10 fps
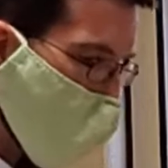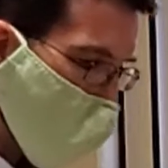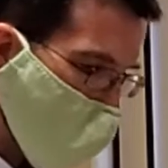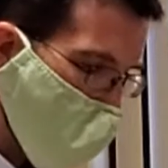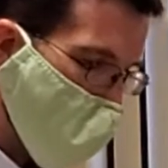
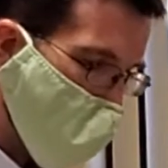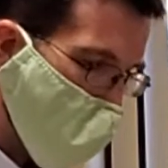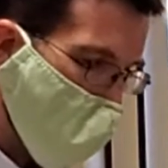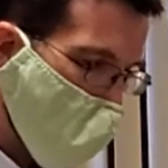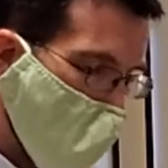there's
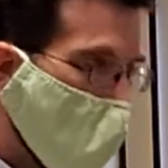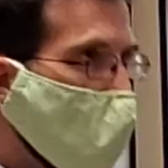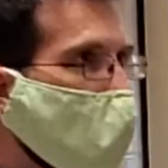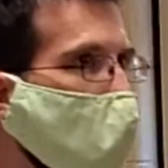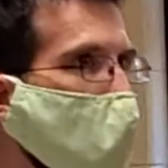leadership
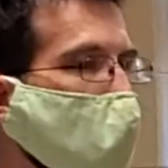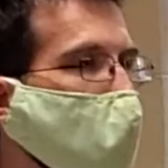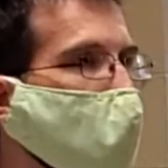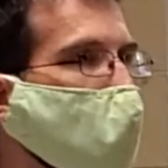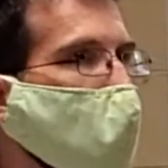
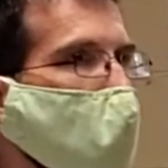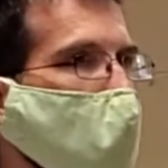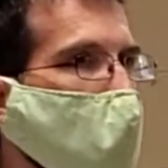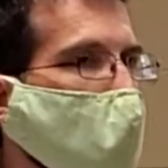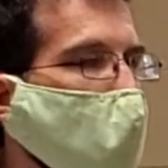kind
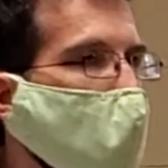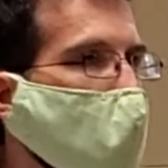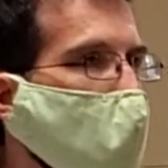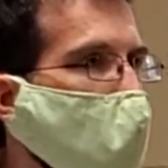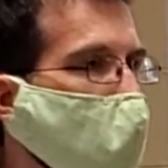
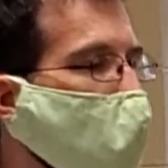of